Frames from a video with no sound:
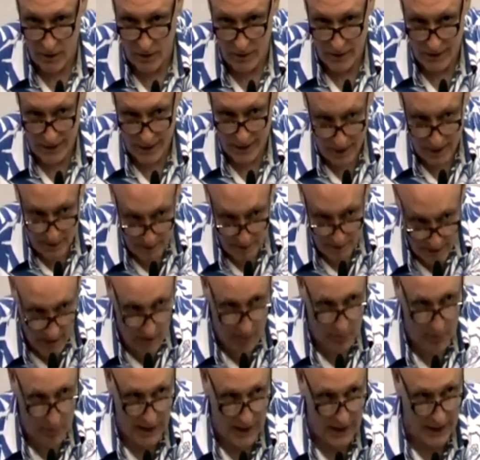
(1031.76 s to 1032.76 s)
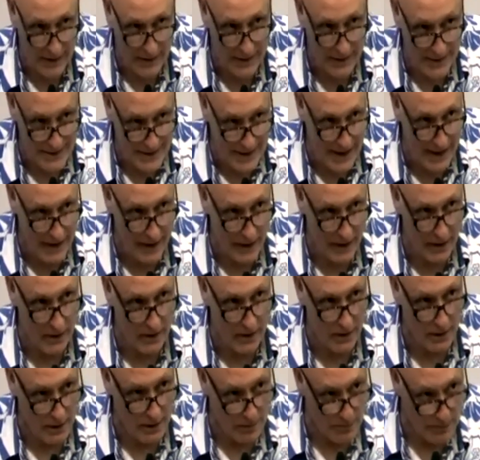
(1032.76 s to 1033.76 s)
and the defeat began to set in
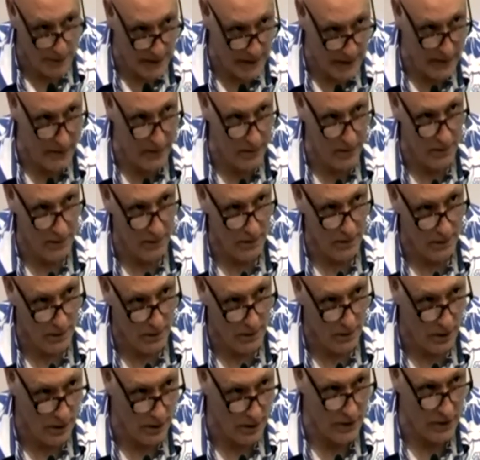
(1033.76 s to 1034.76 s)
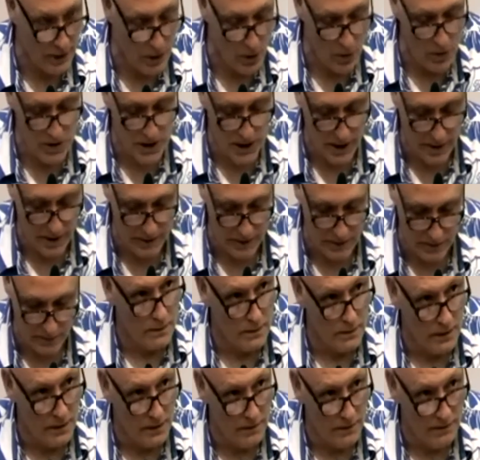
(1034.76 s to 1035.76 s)
mid-1907.
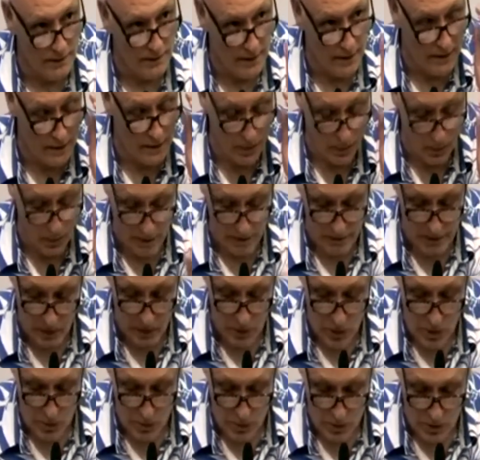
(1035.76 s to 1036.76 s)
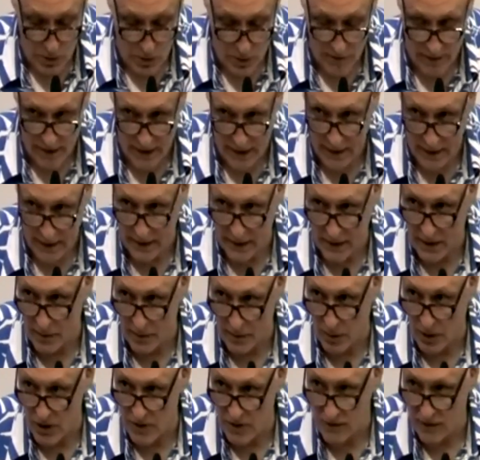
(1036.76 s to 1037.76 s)
The defeat in the revolution was reflected in the
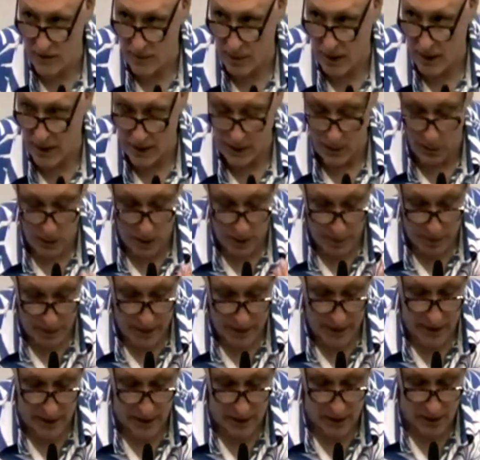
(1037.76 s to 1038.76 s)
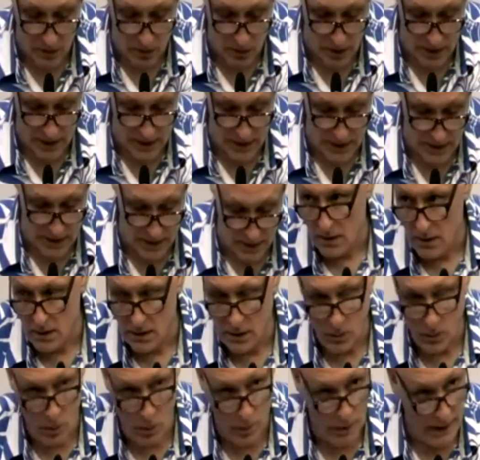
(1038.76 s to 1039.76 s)
Bolshevik Party with a political crisis. There
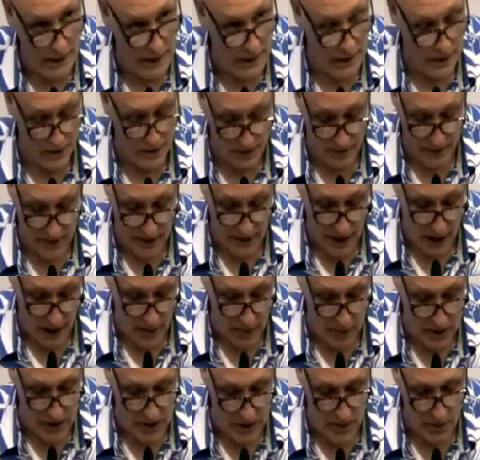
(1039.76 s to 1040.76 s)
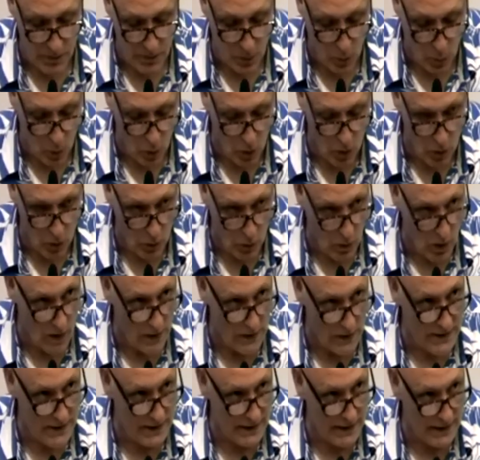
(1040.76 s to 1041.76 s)
were many different elements, but one
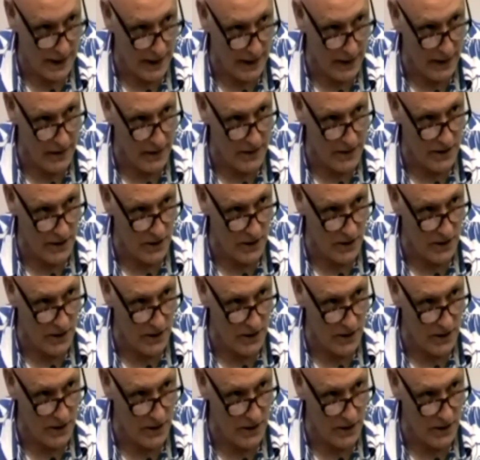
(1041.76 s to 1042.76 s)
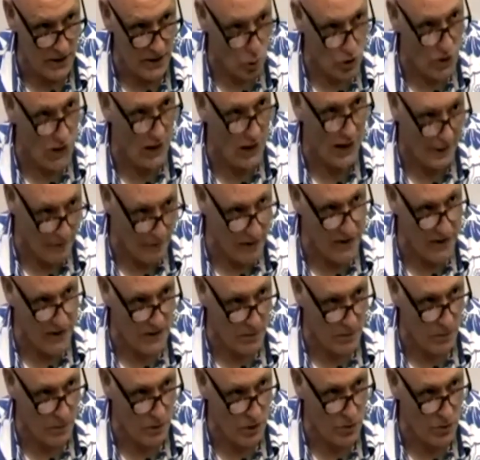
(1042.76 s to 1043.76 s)
was a tendency towards
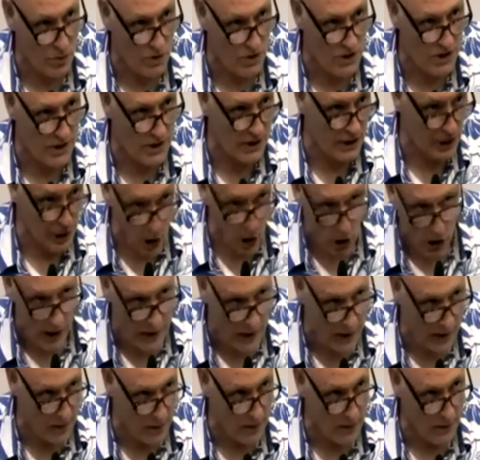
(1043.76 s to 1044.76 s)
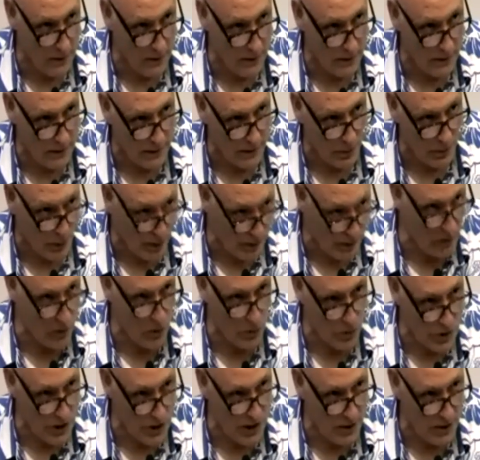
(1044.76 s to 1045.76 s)
ultra-leftism, which was a denial that the
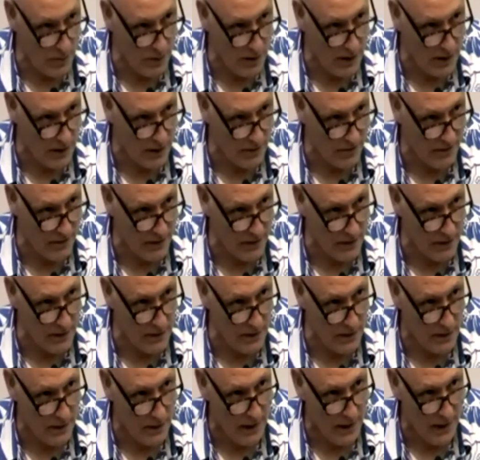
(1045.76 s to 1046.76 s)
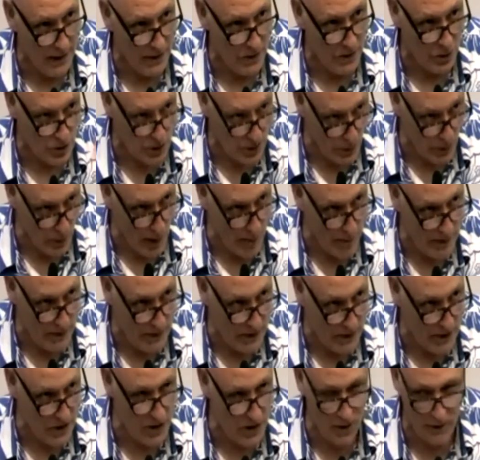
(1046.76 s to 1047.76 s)
revolution had been defeated and just a
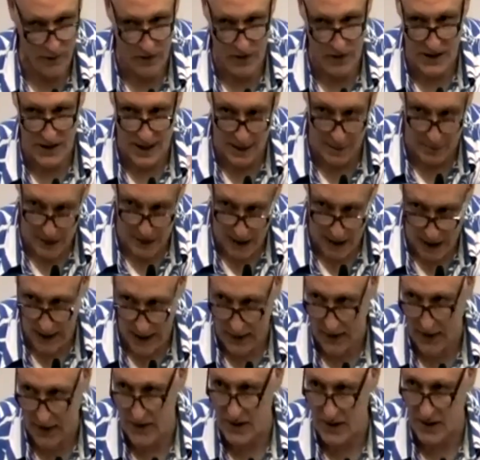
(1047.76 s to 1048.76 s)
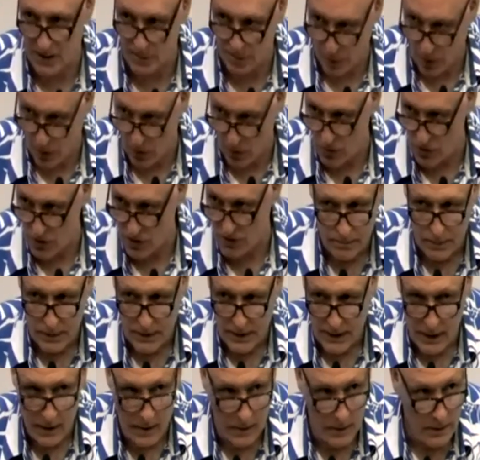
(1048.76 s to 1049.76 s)
repetition of the same tactics and approach.
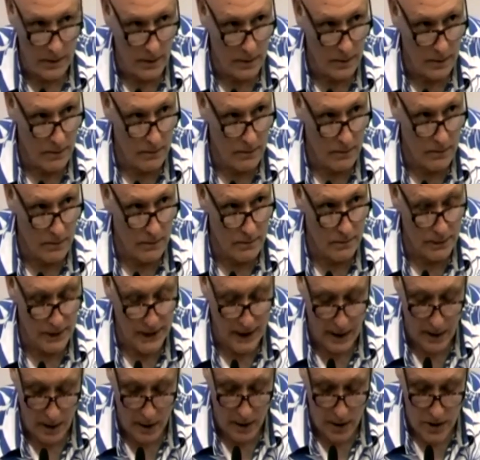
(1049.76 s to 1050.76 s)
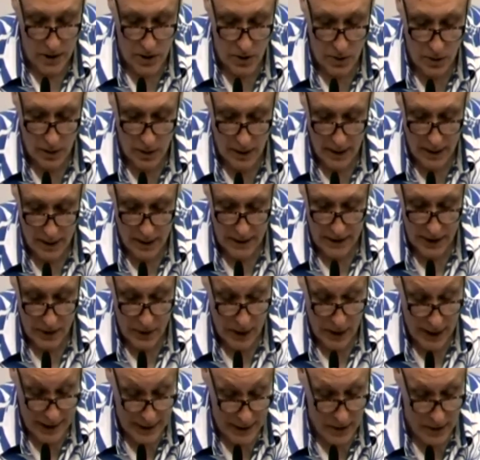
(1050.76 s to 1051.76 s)
But then also a
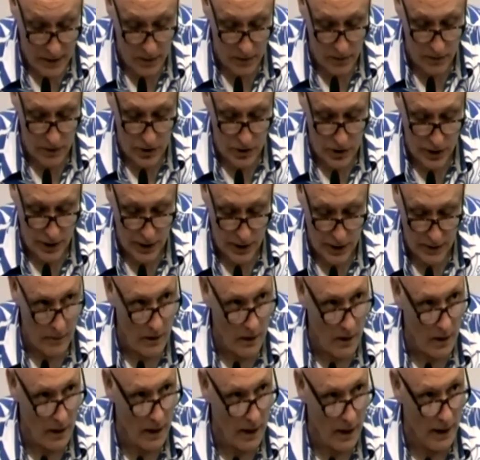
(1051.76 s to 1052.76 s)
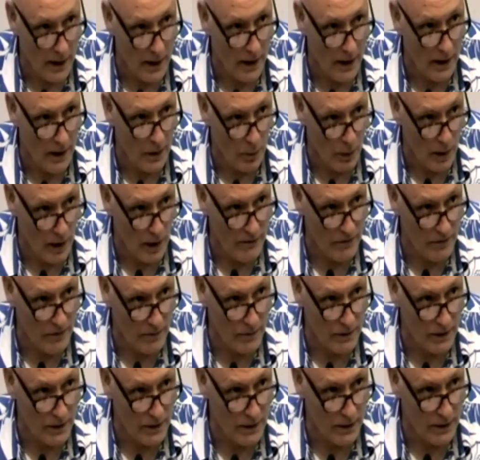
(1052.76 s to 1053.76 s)
theoretical retreat away from
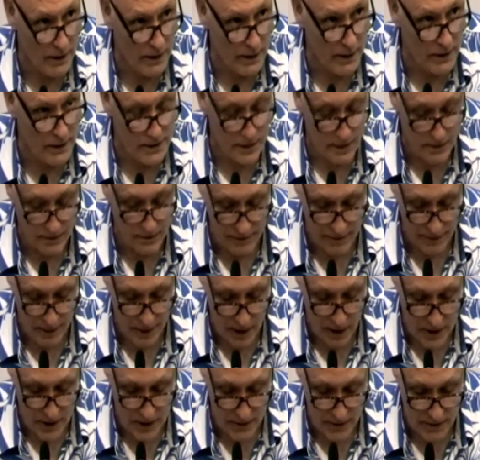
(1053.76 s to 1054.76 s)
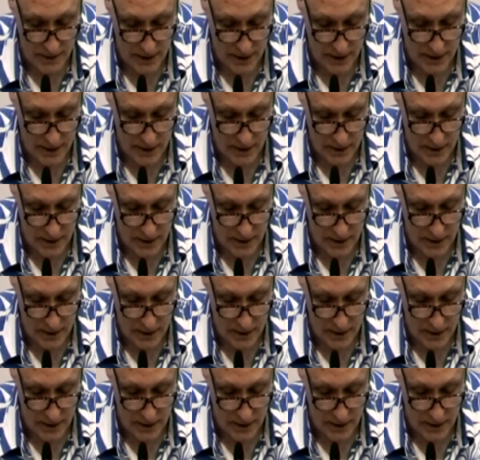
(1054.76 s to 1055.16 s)
the ideas of philosophy,